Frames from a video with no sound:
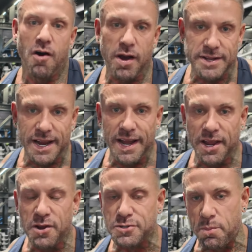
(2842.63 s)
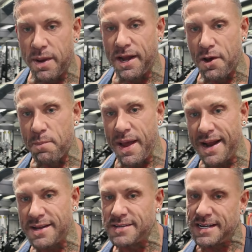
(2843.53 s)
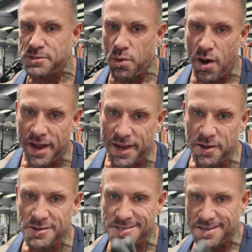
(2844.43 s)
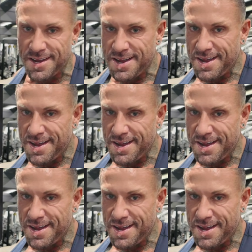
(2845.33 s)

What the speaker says: Ideally use Amino Man, because that's what I use.